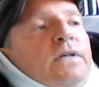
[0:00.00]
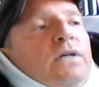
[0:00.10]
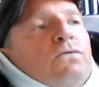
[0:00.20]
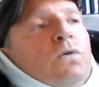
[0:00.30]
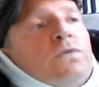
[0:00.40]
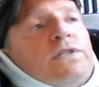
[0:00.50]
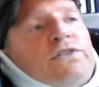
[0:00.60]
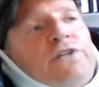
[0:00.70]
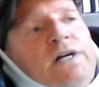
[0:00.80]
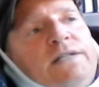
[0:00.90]
Rote's a
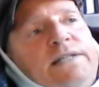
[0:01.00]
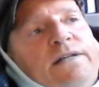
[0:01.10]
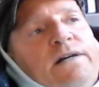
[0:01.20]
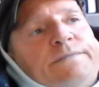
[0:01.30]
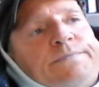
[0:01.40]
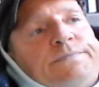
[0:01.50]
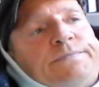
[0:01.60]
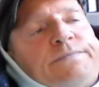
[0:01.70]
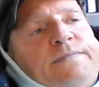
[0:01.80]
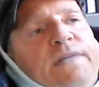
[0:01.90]
child at heart.
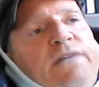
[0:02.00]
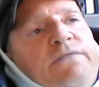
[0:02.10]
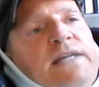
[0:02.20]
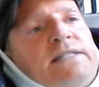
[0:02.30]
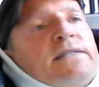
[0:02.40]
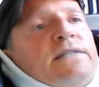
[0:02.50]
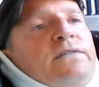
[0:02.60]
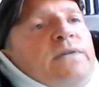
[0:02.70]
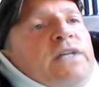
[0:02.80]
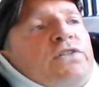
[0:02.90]
He races into
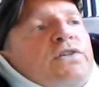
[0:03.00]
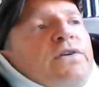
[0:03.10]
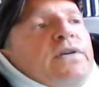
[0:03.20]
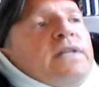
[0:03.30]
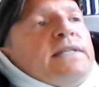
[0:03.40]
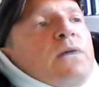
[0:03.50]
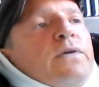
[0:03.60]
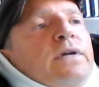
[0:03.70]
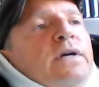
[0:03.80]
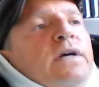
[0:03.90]
each turreted
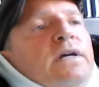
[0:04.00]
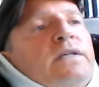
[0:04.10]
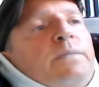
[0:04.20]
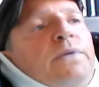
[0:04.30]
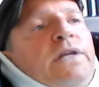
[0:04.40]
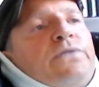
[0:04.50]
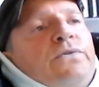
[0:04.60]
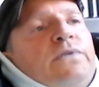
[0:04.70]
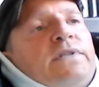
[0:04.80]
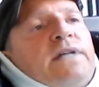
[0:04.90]
tower to peek
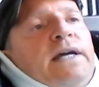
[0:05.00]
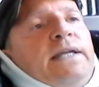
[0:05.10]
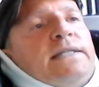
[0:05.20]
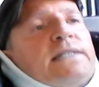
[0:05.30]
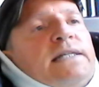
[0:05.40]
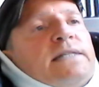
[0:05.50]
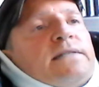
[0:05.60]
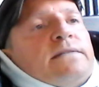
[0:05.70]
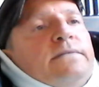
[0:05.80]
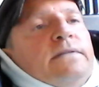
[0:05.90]
through the tiny slits,
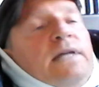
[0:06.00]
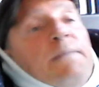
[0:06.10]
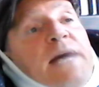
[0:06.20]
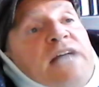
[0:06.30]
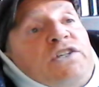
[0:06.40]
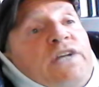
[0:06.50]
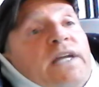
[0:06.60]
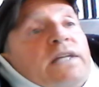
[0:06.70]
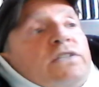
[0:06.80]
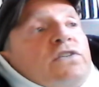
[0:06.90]

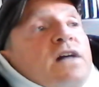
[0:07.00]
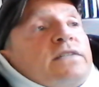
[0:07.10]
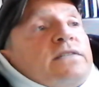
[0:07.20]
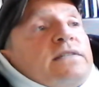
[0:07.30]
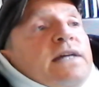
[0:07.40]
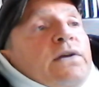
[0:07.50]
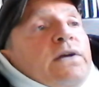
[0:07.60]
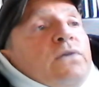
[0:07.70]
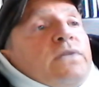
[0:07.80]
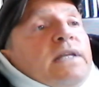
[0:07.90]
imagining Scots scouting
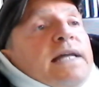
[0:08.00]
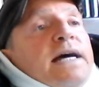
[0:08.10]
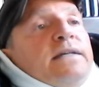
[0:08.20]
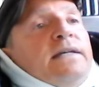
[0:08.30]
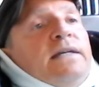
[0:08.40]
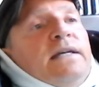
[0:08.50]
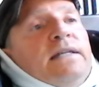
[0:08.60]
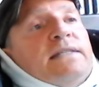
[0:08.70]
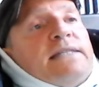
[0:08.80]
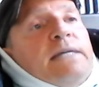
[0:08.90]
out the land in
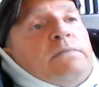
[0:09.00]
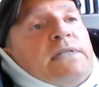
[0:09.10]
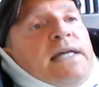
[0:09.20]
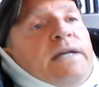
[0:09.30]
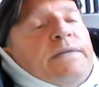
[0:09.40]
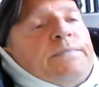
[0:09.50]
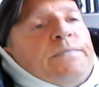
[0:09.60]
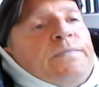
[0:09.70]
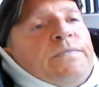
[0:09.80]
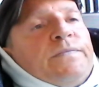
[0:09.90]
the same stand.
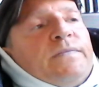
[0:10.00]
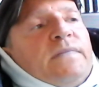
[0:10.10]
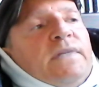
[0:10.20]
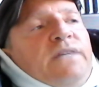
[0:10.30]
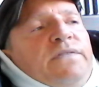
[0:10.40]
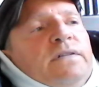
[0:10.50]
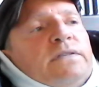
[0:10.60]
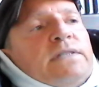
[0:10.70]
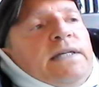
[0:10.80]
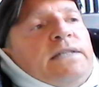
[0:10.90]
He
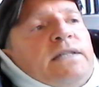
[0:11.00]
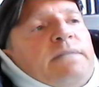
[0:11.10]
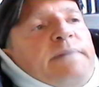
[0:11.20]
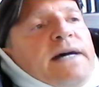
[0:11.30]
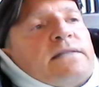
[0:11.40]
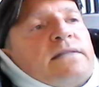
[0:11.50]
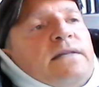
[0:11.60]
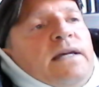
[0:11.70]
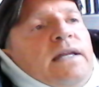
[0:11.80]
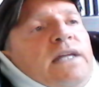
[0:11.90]
feels linked to the past,
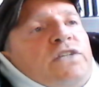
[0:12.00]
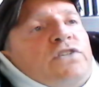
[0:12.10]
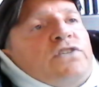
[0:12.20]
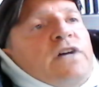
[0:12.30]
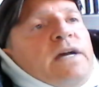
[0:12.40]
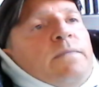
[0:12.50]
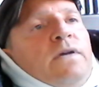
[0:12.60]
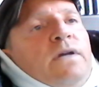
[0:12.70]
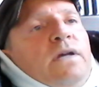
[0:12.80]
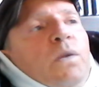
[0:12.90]
an ancient time
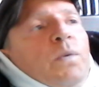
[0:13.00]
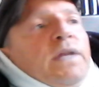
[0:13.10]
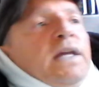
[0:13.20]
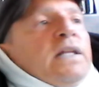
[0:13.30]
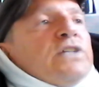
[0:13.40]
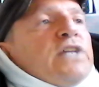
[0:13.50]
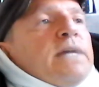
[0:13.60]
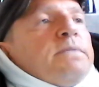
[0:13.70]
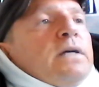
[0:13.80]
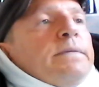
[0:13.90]
when the English
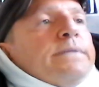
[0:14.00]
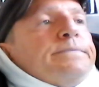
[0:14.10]
kept a coming.